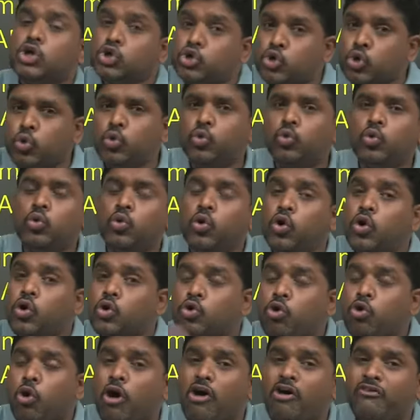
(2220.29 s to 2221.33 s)
to
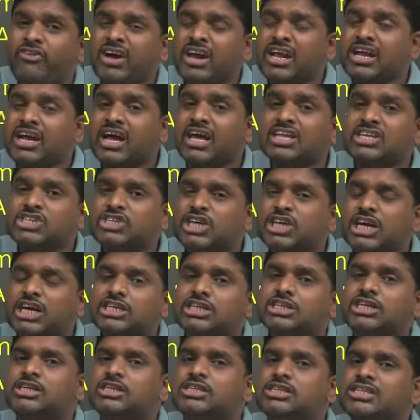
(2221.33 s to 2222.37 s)
go for
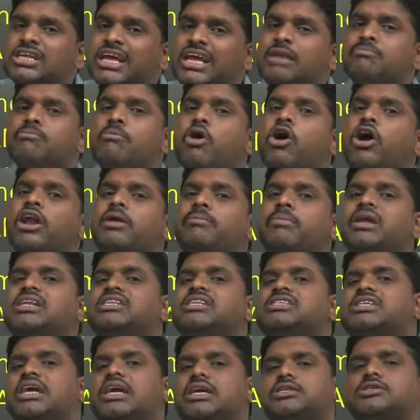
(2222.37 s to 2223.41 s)
constructions in
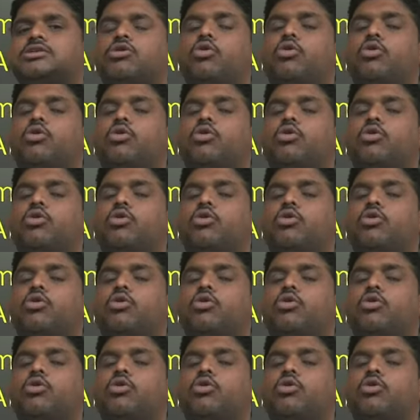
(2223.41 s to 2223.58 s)
monument sites.